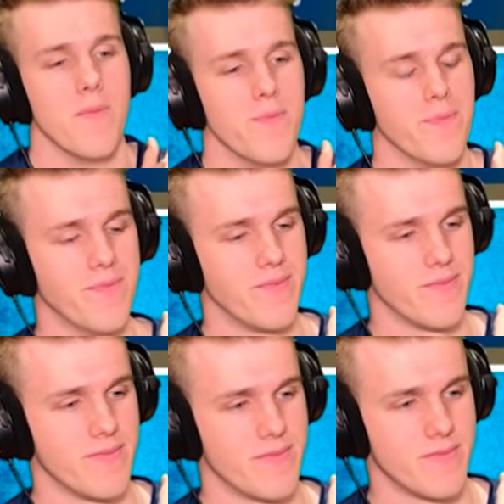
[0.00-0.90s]
No,
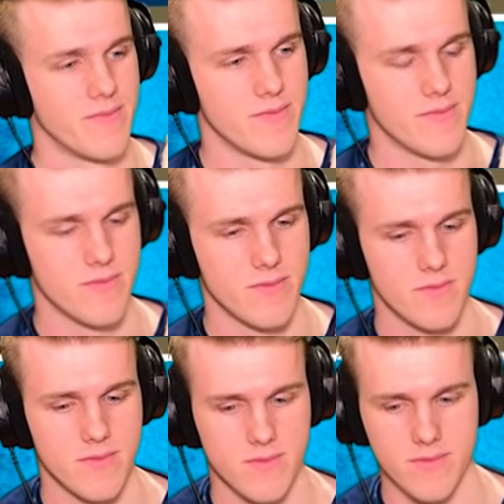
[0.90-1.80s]
I reckon
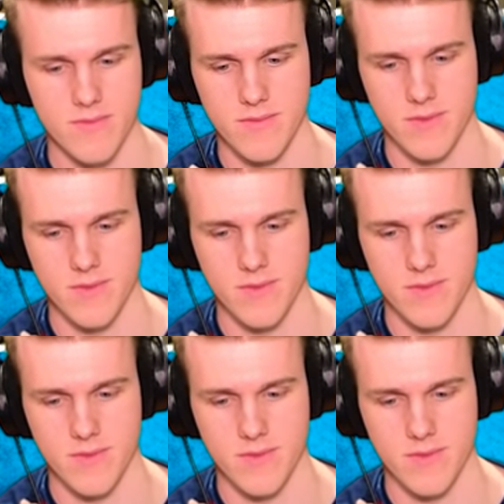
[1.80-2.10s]
325.